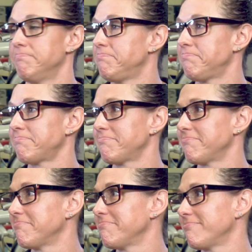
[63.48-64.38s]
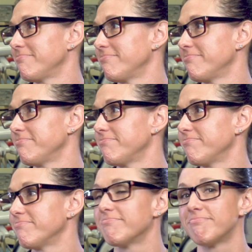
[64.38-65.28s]

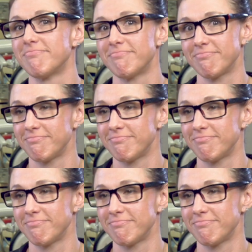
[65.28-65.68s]
[no speech]